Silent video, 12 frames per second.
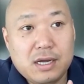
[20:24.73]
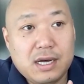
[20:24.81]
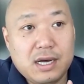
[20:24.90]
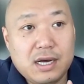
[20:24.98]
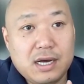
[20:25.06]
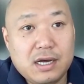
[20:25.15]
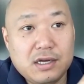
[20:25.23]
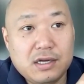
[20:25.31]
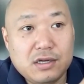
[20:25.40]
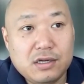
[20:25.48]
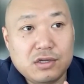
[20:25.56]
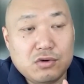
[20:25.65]

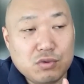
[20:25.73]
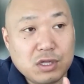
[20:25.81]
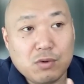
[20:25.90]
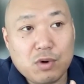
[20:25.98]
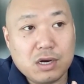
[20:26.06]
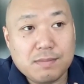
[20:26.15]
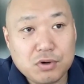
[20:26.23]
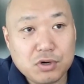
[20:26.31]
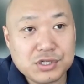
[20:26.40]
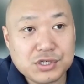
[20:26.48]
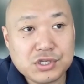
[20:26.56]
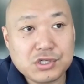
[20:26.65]
really want to
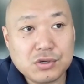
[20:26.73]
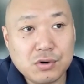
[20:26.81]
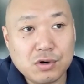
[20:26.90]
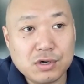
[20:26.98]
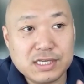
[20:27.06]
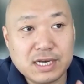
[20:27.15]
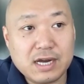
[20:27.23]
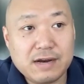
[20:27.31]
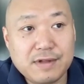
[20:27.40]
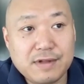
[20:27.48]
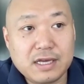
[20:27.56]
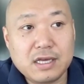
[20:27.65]
push, or is it kind
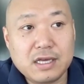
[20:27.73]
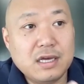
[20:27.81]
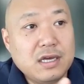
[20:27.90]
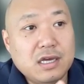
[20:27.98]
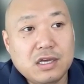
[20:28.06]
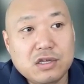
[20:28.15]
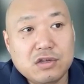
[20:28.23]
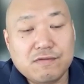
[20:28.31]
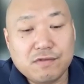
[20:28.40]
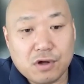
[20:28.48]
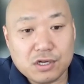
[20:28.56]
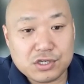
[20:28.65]
of like
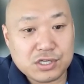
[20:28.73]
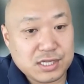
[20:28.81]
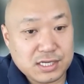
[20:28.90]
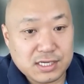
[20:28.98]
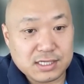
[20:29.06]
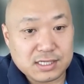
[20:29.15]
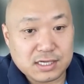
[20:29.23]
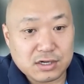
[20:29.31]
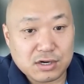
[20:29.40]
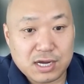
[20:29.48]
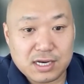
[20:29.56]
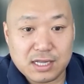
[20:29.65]
you've launched these and
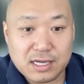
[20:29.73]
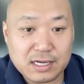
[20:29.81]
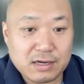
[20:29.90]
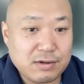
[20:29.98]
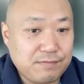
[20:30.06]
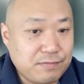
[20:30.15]
you're kind of like,